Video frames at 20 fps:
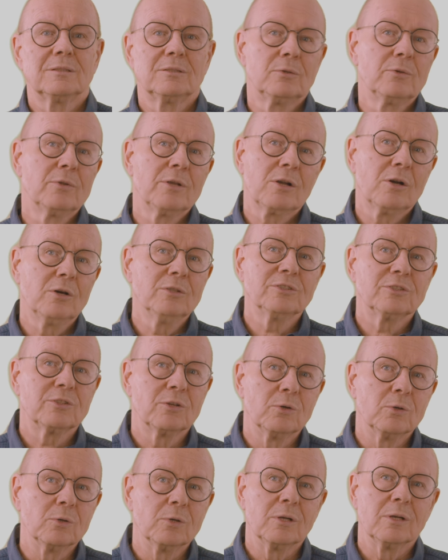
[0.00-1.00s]
to the
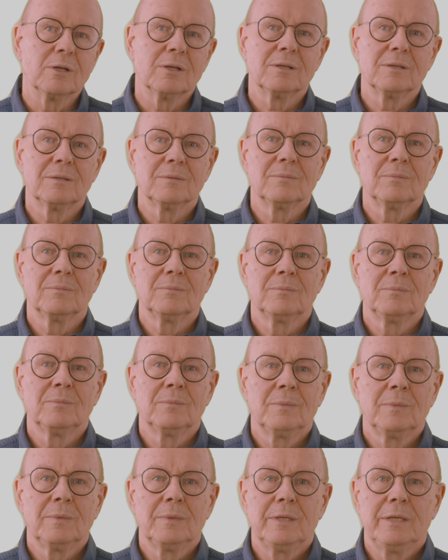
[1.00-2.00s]
console.
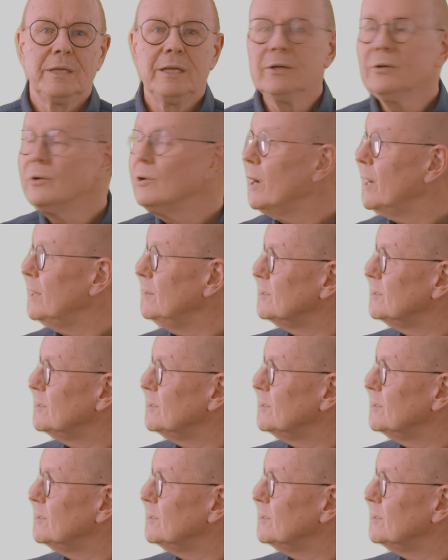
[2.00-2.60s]
Here you can